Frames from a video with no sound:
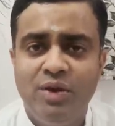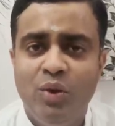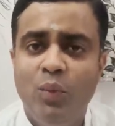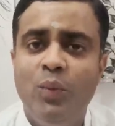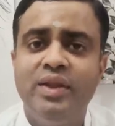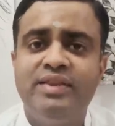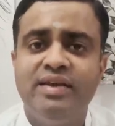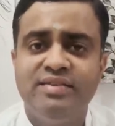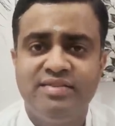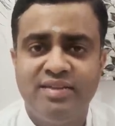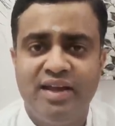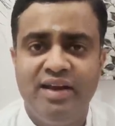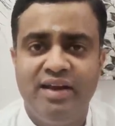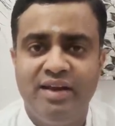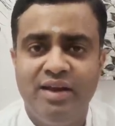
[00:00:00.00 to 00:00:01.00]
with a
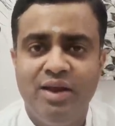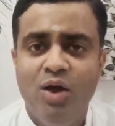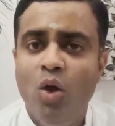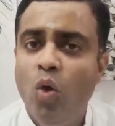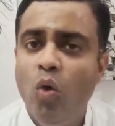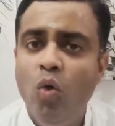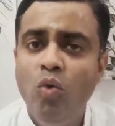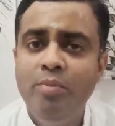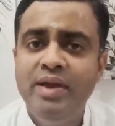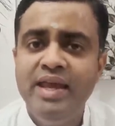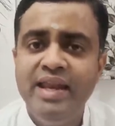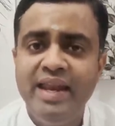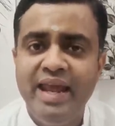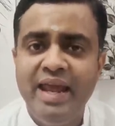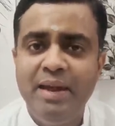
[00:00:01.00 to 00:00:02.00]
son whom he
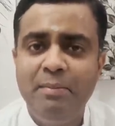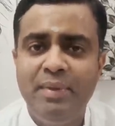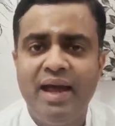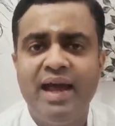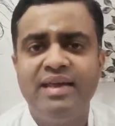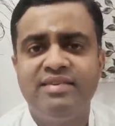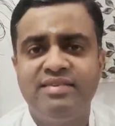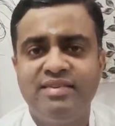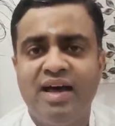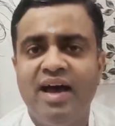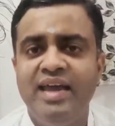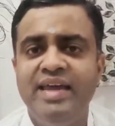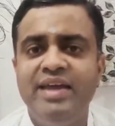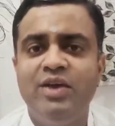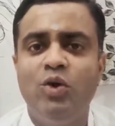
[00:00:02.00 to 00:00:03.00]
named as
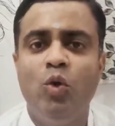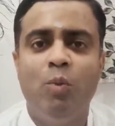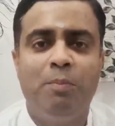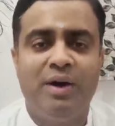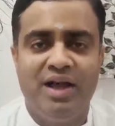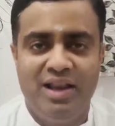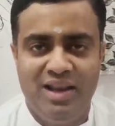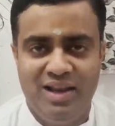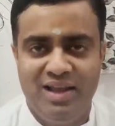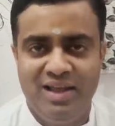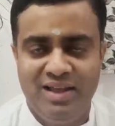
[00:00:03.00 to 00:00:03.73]
Sai Gopal.